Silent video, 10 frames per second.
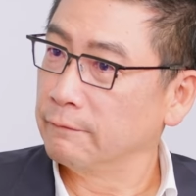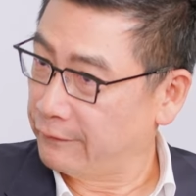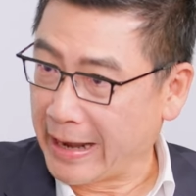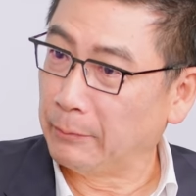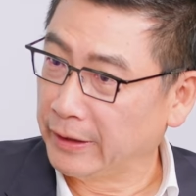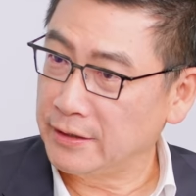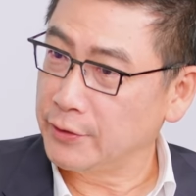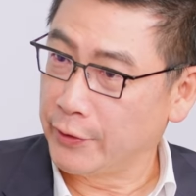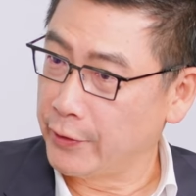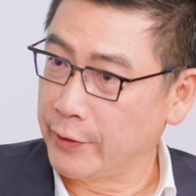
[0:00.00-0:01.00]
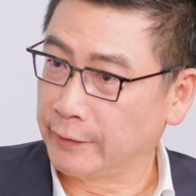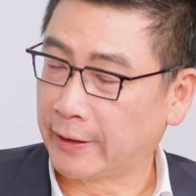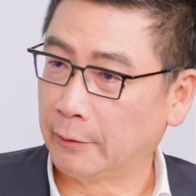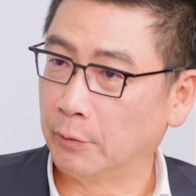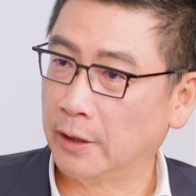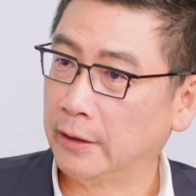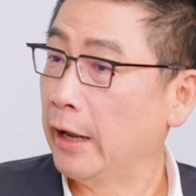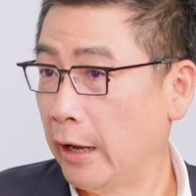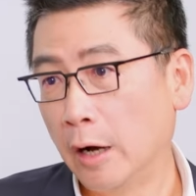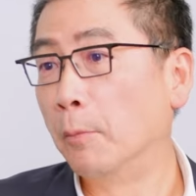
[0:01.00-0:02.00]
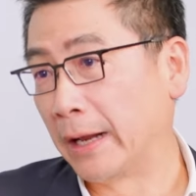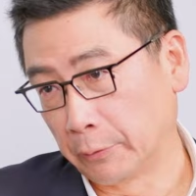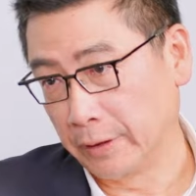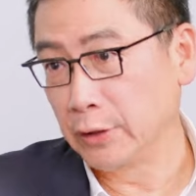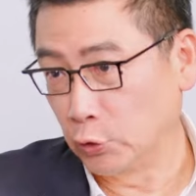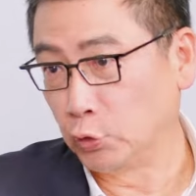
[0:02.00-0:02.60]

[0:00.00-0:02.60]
families here in Taiwan. Oh, by the way, you